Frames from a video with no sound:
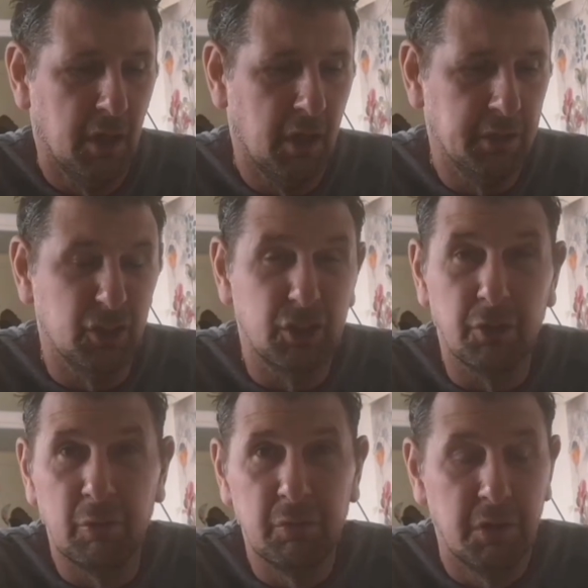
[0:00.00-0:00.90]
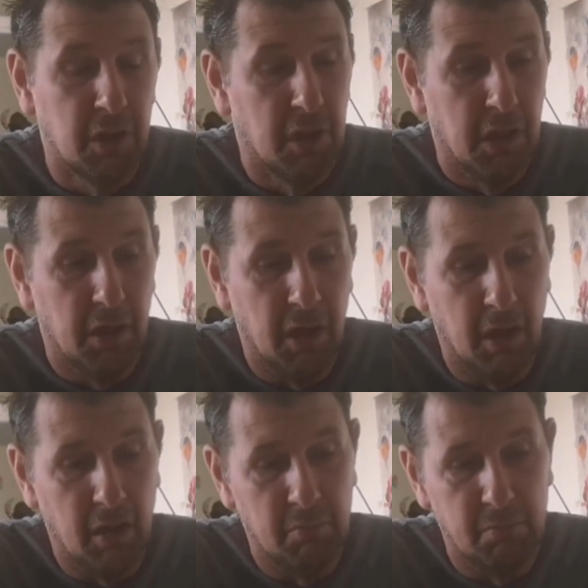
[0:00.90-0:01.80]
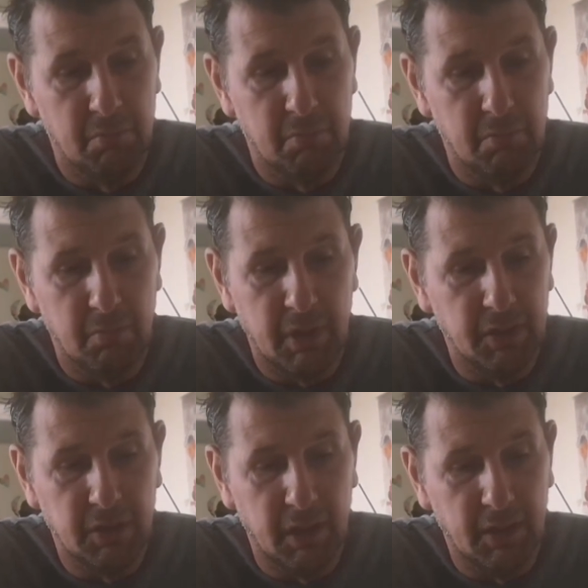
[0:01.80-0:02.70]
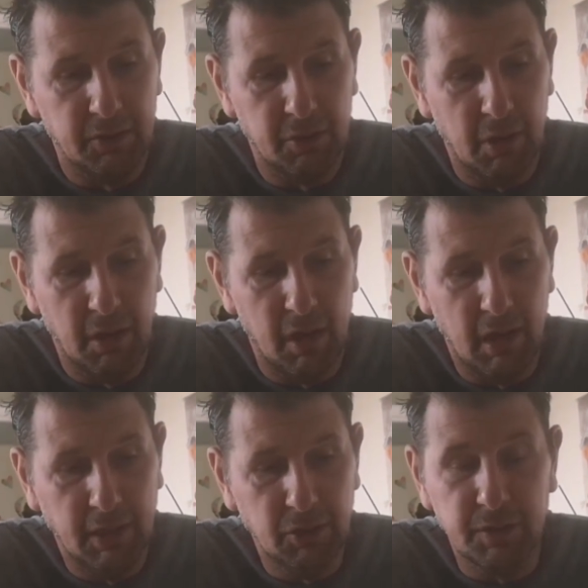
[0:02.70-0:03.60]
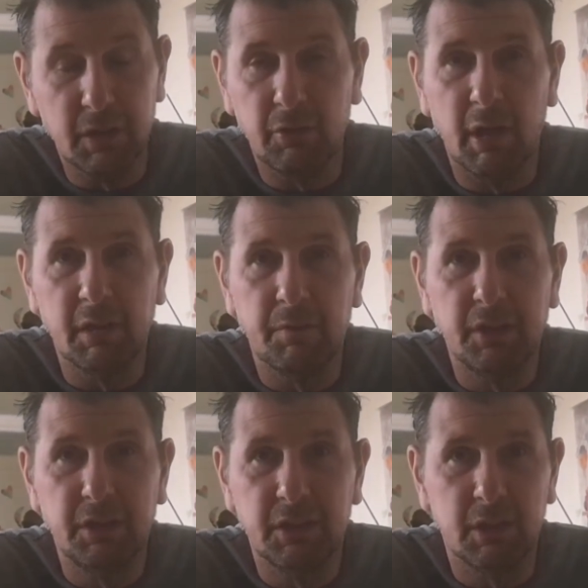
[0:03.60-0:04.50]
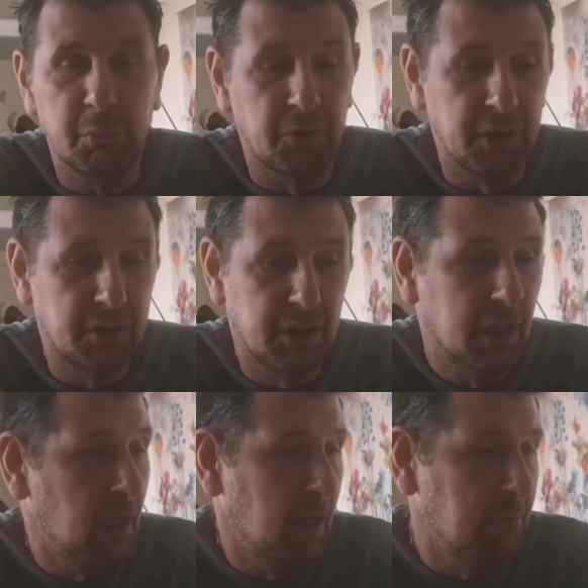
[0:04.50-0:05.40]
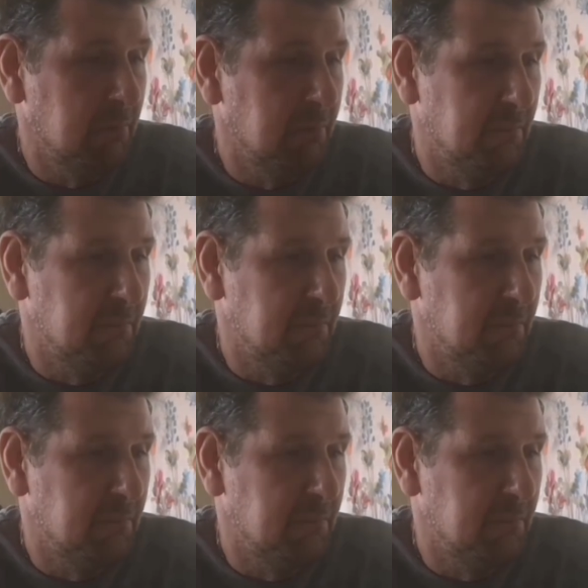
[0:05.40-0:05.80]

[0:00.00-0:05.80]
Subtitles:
your son, things like that. So I just think they're great devices, to be honest. And